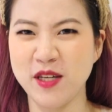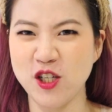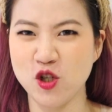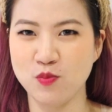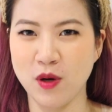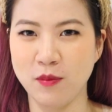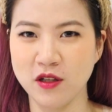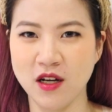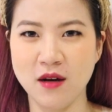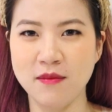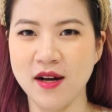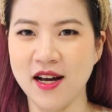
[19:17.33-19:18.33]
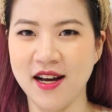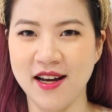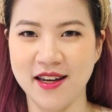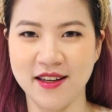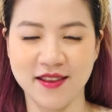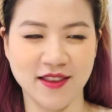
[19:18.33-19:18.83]
peach bubblegum.
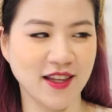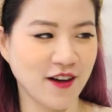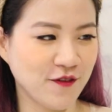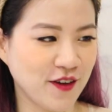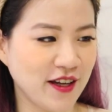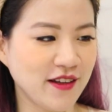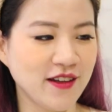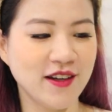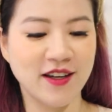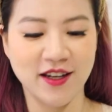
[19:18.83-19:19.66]
I love it.